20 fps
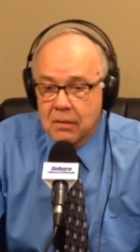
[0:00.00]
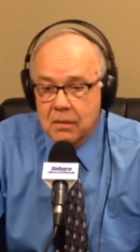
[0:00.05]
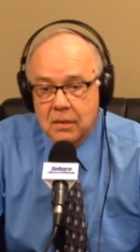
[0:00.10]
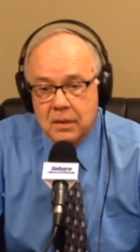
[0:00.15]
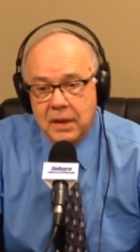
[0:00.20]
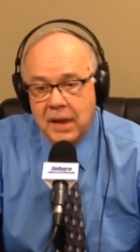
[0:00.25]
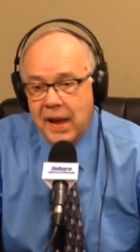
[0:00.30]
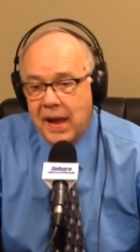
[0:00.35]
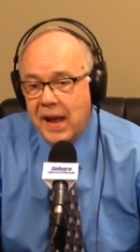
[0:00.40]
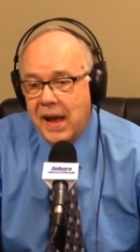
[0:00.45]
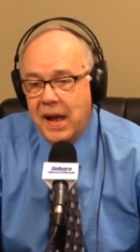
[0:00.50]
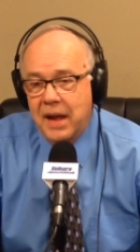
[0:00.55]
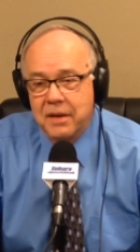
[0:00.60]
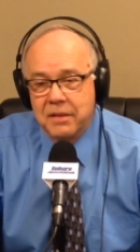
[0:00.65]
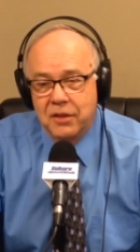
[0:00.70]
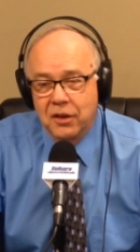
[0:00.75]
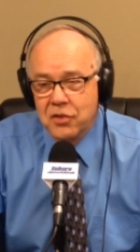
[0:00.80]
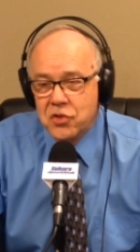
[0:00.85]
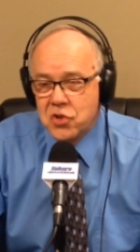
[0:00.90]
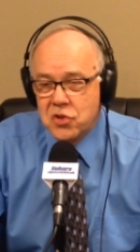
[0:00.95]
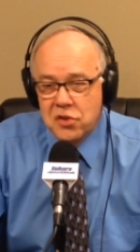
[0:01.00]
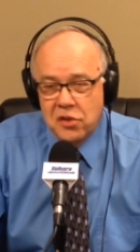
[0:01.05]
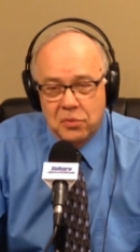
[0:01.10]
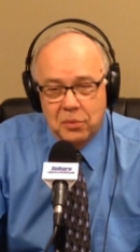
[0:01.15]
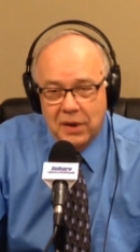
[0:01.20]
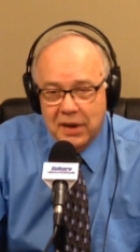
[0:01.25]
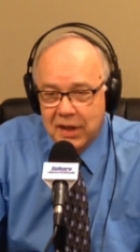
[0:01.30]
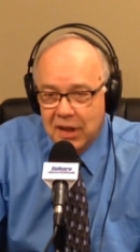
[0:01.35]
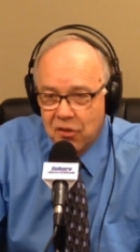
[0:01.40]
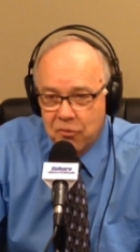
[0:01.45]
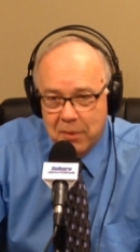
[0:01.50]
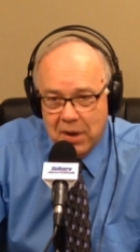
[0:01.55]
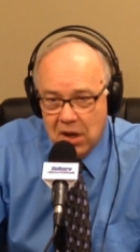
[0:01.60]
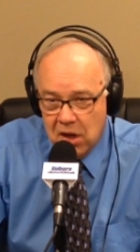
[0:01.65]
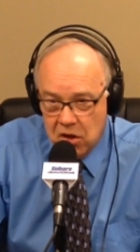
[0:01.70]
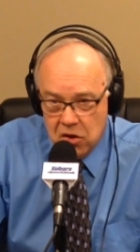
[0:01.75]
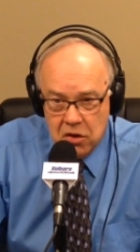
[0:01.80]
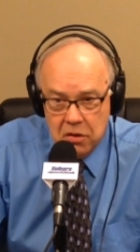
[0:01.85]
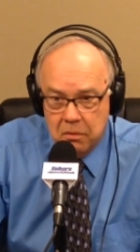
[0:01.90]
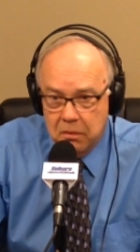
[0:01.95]
Yeah, and don't you just want to give them a
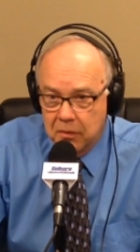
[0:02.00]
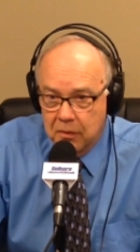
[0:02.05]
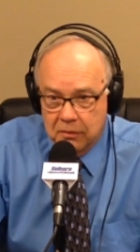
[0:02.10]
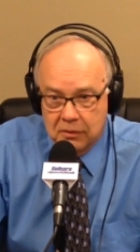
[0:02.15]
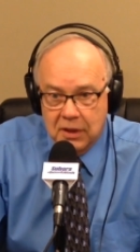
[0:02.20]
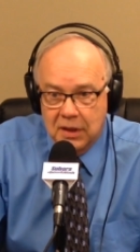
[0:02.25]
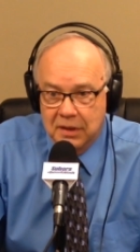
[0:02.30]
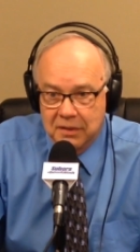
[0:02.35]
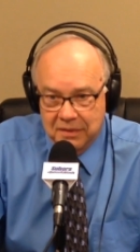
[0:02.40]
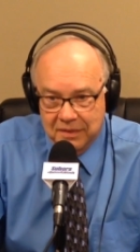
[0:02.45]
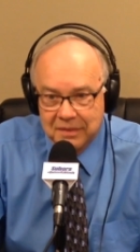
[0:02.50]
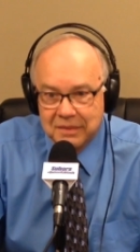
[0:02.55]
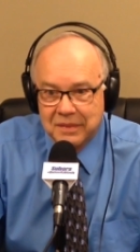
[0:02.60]
hug, right?